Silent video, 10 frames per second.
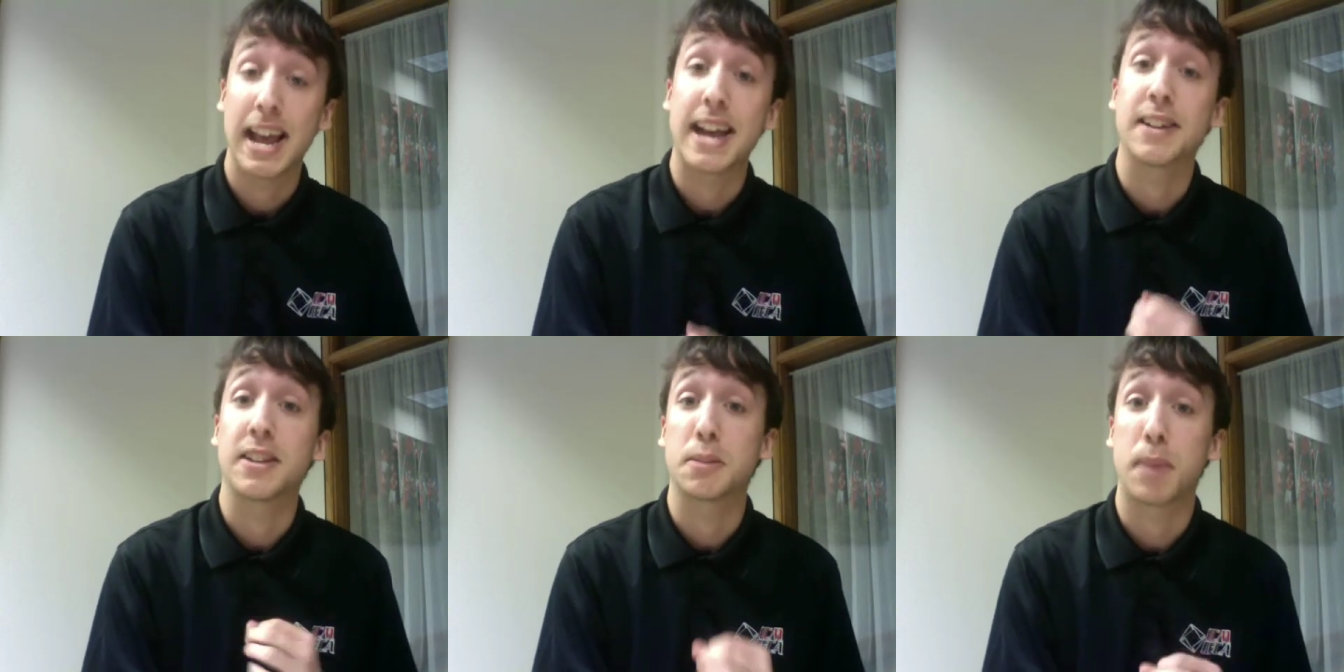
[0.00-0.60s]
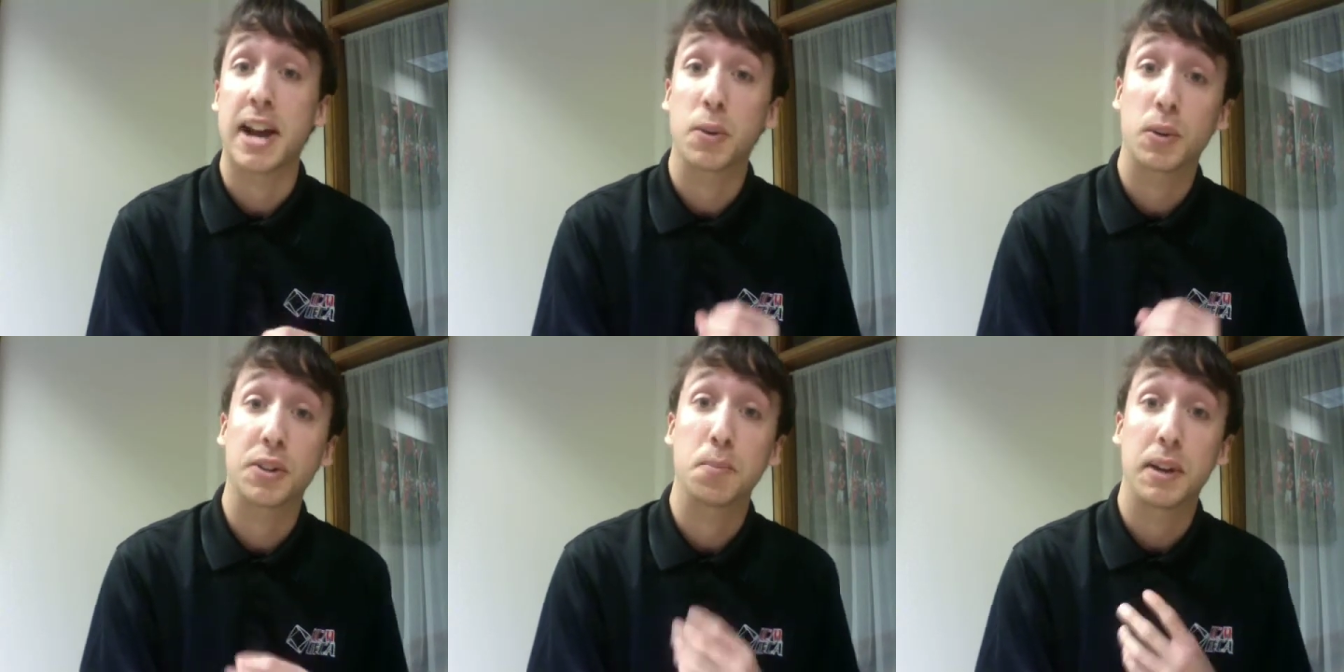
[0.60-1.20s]
And despite
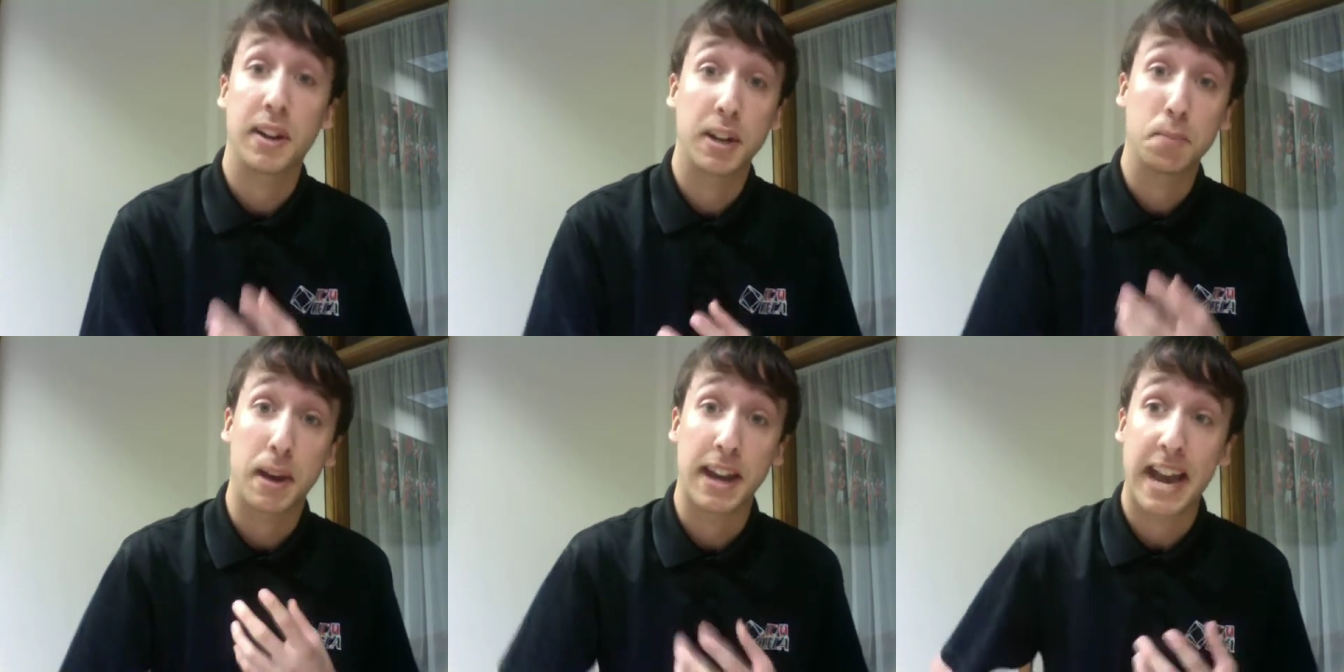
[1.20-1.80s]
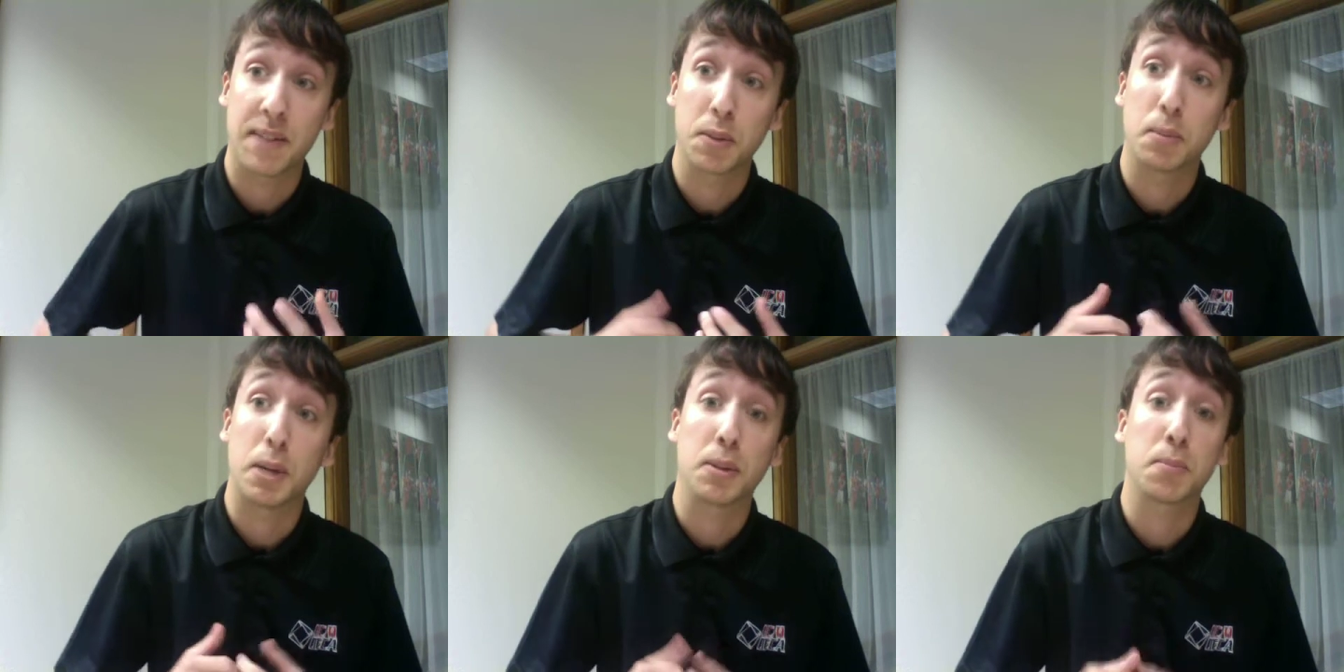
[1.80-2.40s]
what the media may have the
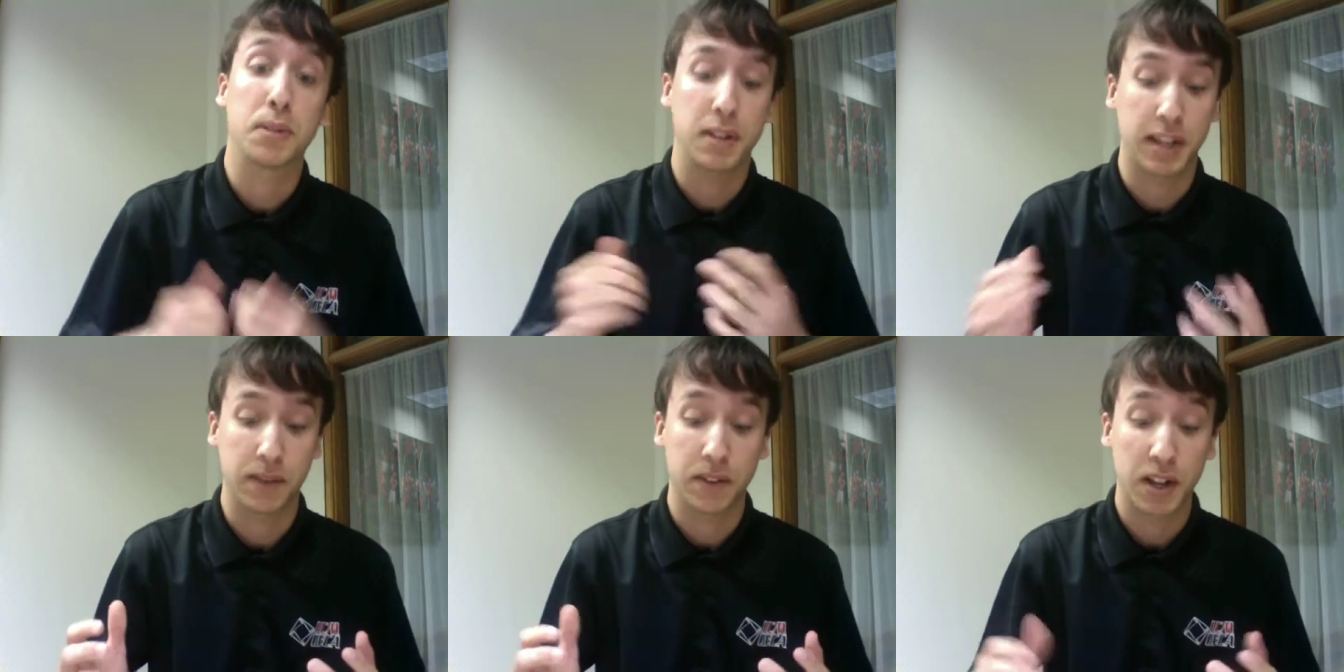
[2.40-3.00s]
public believe,